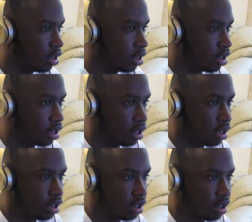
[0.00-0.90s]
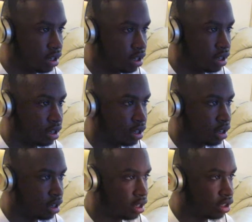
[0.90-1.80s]
She's coming.
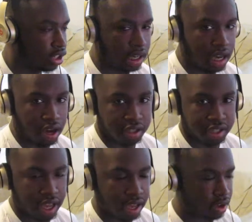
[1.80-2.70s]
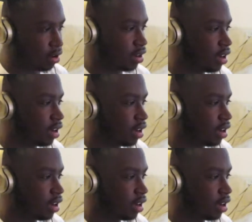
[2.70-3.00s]
She loud as hell.